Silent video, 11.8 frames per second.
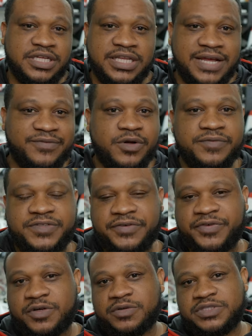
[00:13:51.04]
The level of
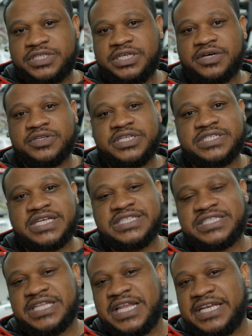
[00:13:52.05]
difficulty on this
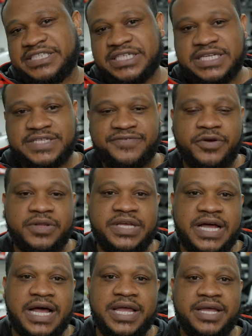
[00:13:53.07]
installation is fairly
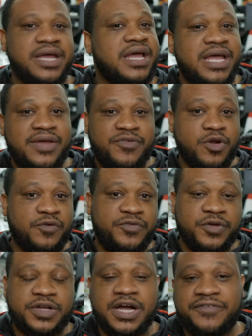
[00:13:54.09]
high. If you don't
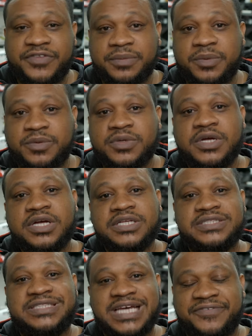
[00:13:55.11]
feel comfortable,
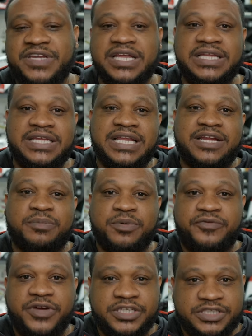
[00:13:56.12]
definitely let a
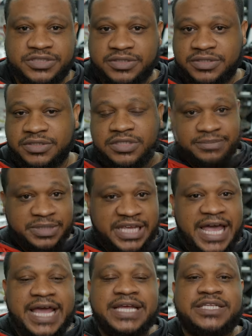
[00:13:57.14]
professional
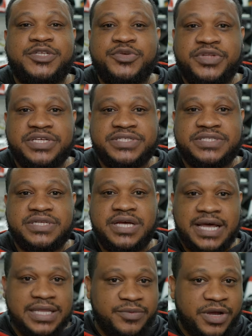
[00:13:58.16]
mechanic do this.
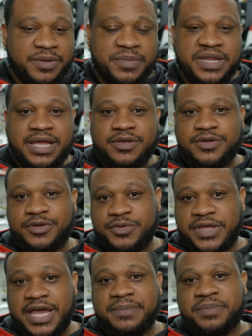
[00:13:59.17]
Highly recommend that you do
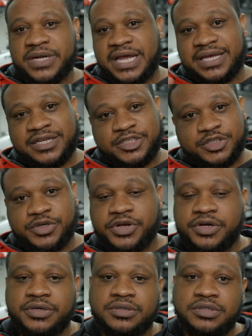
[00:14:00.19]
that, but I can assure
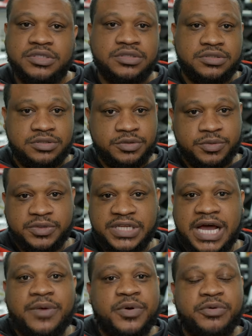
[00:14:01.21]
you, you will
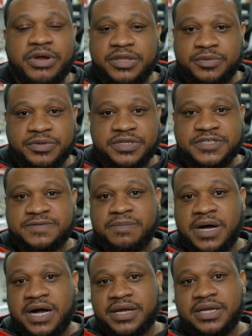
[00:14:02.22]
not regret doing this
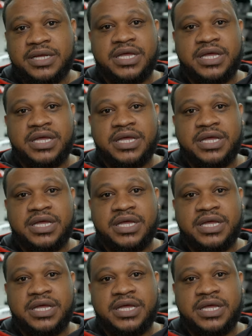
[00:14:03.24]
mod.